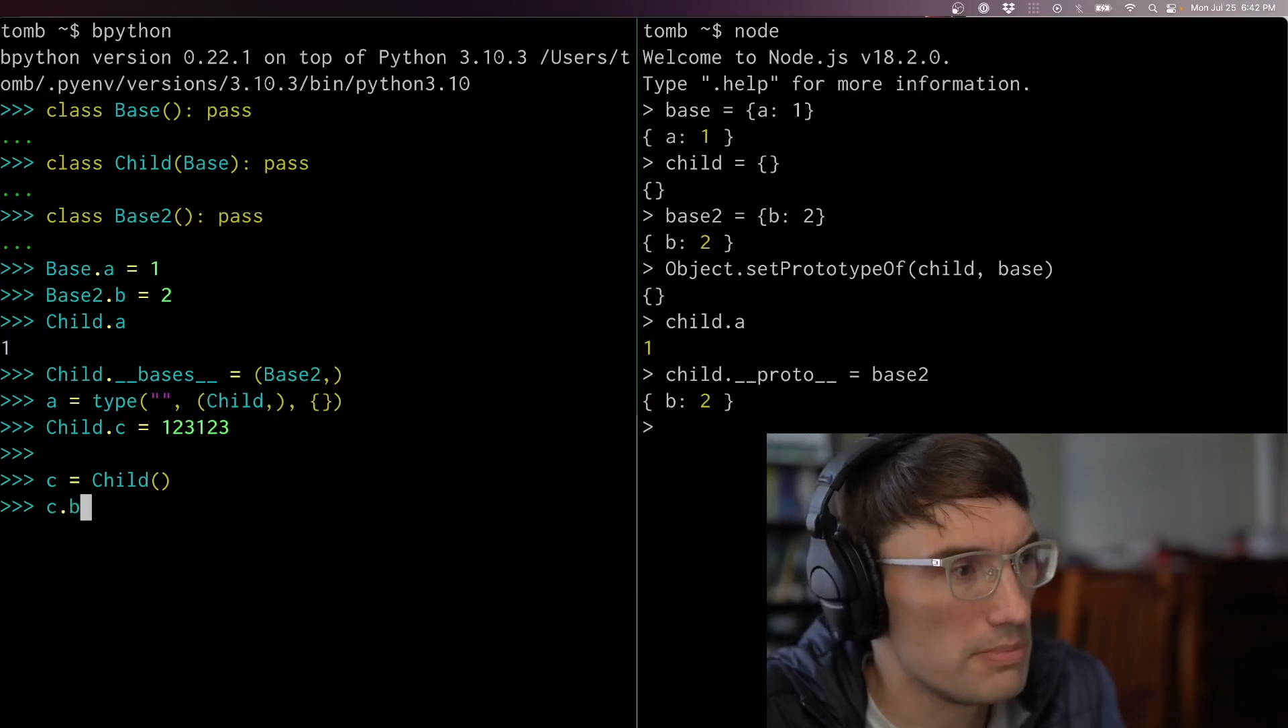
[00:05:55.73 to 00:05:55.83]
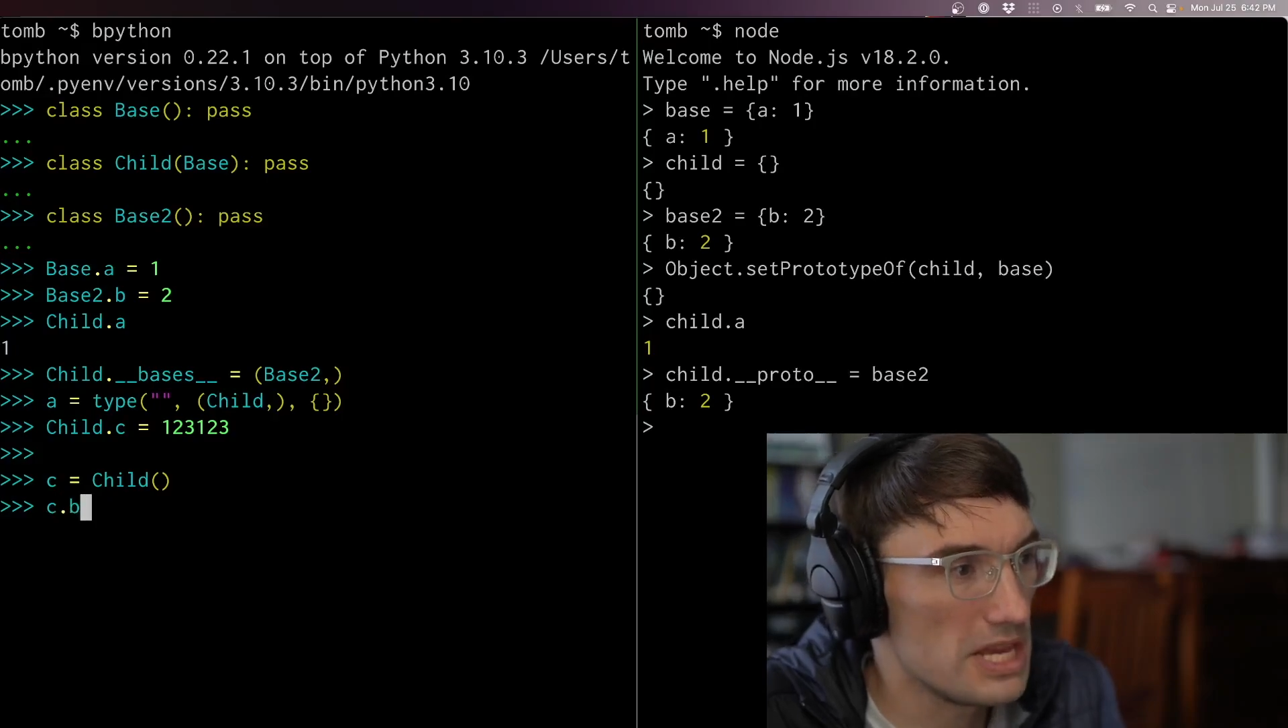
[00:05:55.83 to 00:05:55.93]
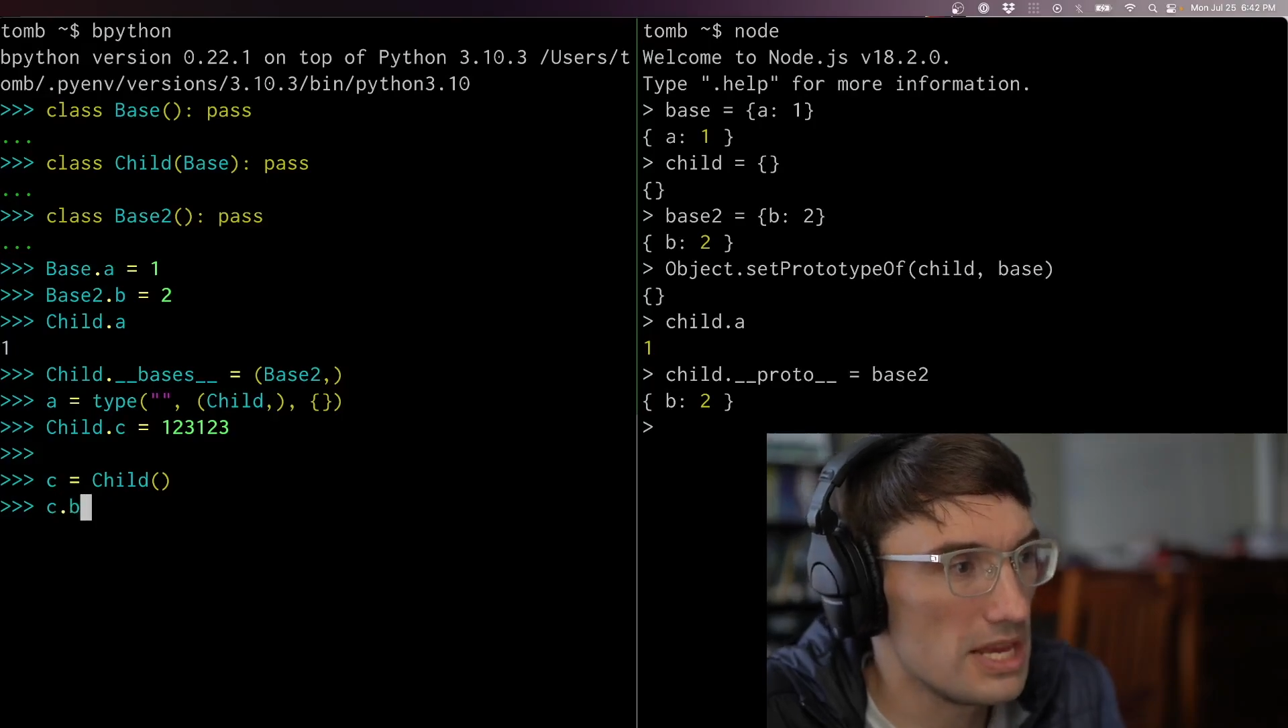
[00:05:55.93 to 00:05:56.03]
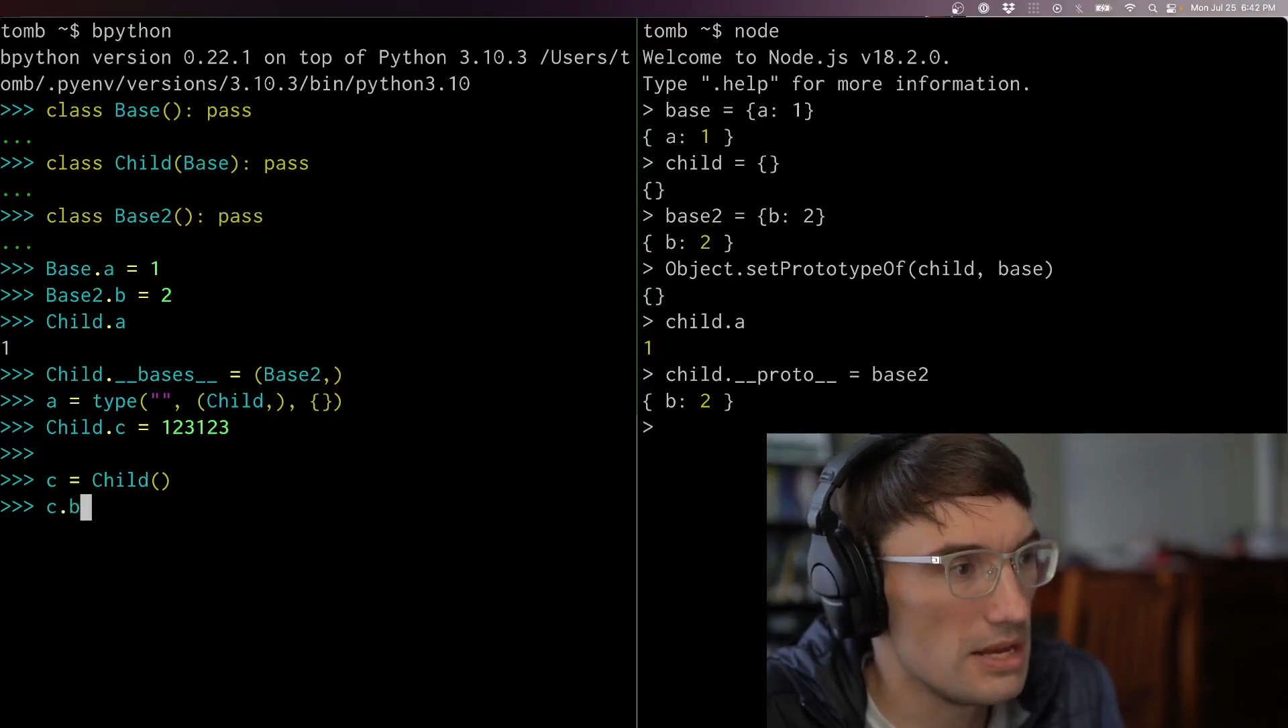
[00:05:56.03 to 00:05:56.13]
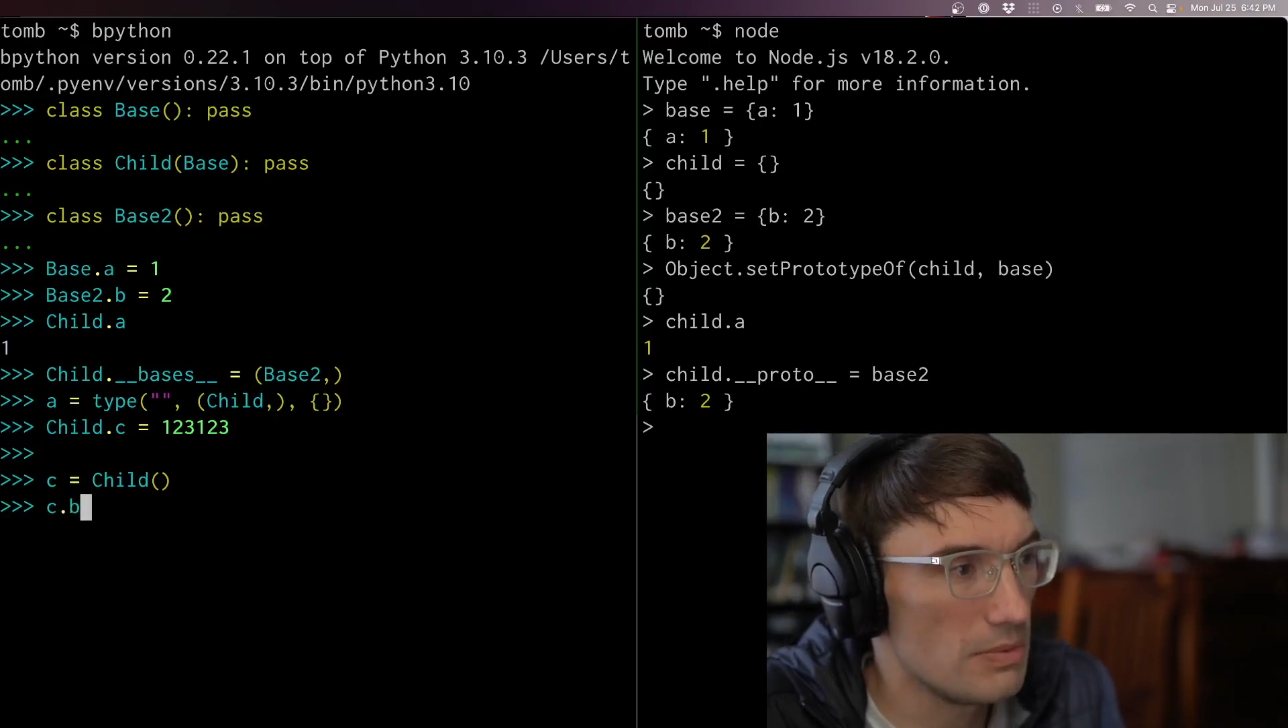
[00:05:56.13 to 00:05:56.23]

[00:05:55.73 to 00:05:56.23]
B,